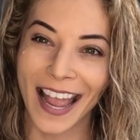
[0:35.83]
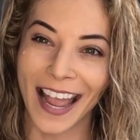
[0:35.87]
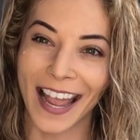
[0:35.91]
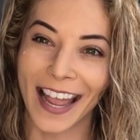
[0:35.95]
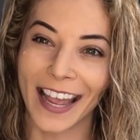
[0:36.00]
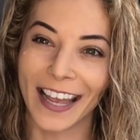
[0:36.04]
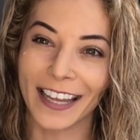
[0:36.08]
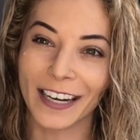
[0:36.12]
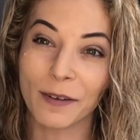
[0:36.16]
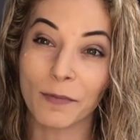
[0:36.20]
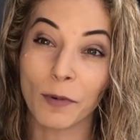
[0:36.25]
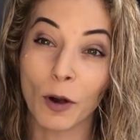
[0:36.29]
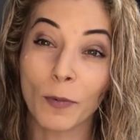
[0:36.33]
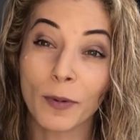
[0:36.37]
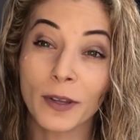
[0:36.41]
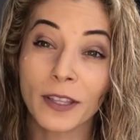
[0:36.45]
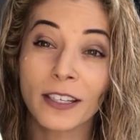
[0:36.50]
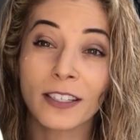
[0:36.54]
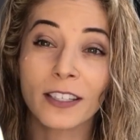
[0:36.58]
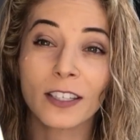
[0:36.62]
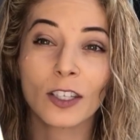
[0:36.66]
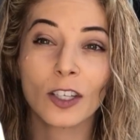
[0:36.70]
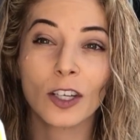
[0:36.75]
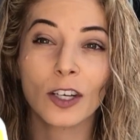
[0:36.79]
And I'm hoping
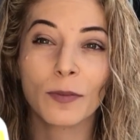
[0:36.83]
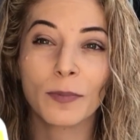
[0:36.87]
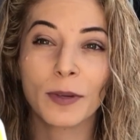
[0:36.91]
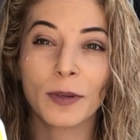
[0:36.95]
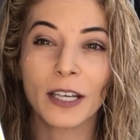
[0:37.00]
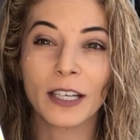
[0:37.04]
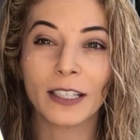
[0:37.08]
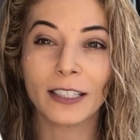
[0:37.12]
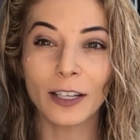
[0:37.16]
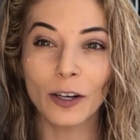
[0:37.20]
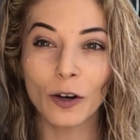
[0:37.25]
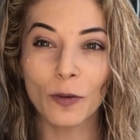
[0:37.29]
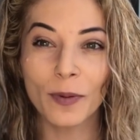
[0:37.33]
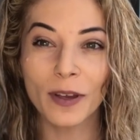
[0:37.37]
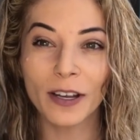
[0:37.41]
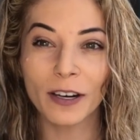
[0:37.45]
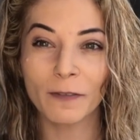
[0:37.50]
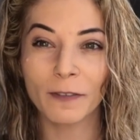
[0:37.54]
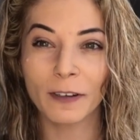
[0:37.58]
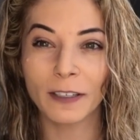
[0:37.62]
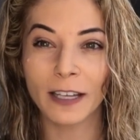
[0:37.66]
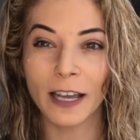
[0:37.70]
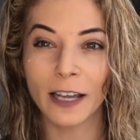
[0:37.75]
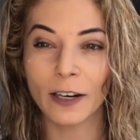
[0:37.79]
this is going to be a little bit
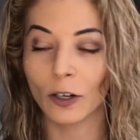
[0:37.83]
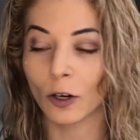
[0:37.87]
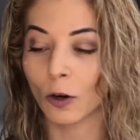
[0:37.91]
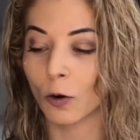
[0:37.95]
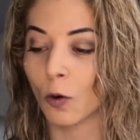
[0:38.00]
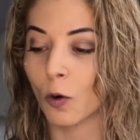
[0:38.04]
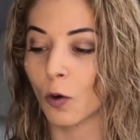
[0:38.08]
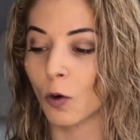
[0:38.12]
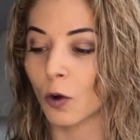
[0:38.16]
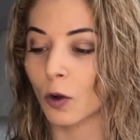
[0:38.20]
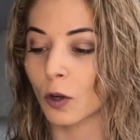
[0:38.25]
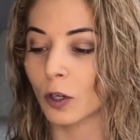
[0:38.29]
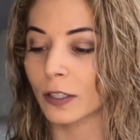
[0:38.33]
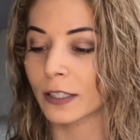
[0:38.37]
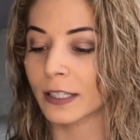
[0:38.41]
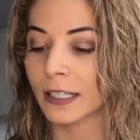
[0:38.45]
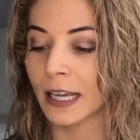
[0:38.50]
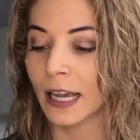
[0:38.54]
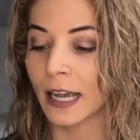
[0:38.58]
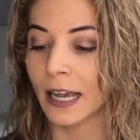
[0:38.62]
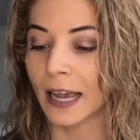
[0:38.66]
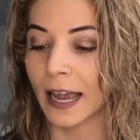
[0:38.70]
of a lighter hold